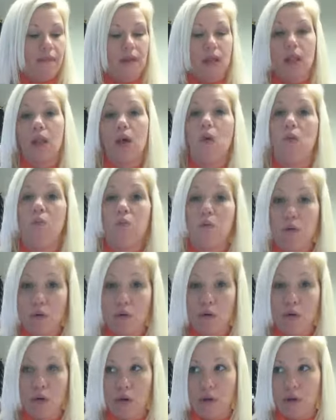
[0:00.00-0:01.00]
low
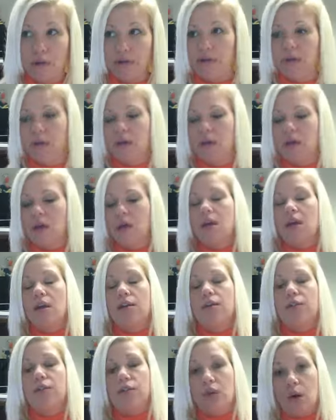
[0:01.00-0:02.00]
morals.
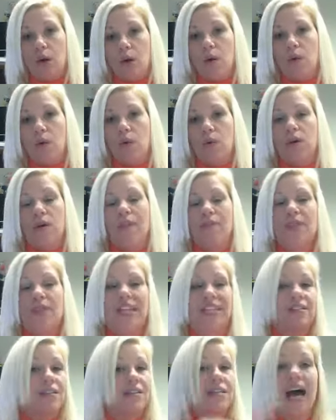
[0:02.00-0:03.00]
So
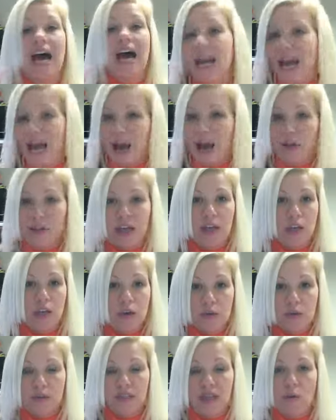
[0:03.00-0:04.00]
that's not how they
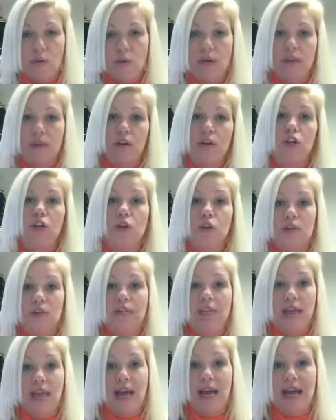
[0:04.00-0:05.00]
use it when they're
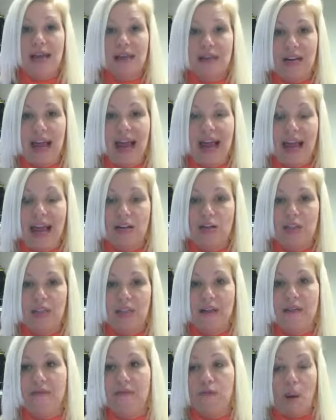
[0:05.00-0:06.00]
using it as an
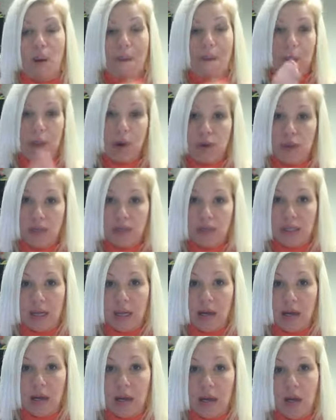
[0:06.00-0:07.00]
adjective for a
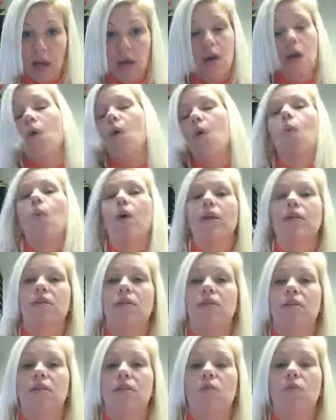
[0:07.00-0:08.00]
person.
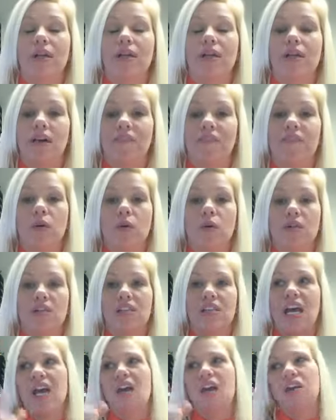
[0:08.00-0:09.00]
When deaf folks
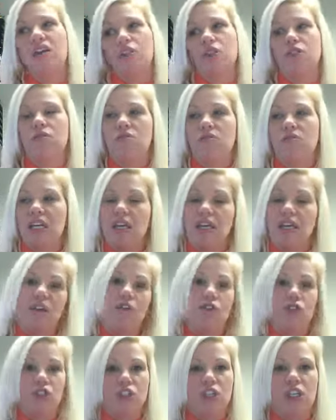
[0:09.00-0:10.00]
say he
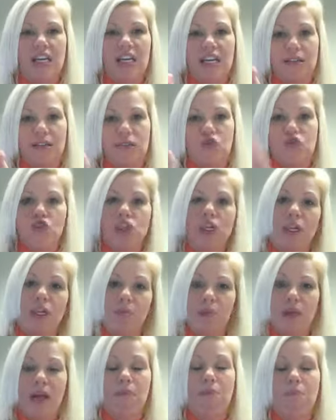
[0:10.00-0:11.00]
or she is
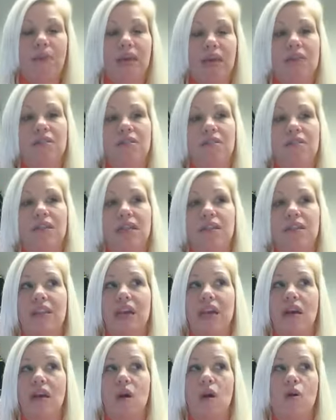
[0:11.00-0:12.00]
cheap, it means that
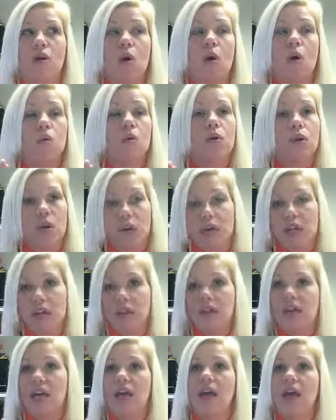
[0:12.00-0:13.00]
they are no good.
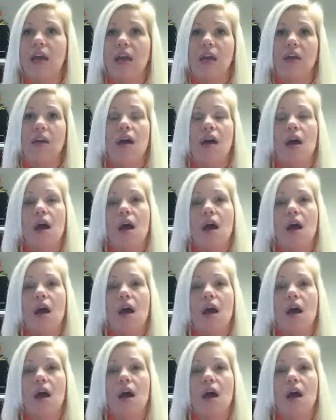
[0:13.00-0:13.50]
They're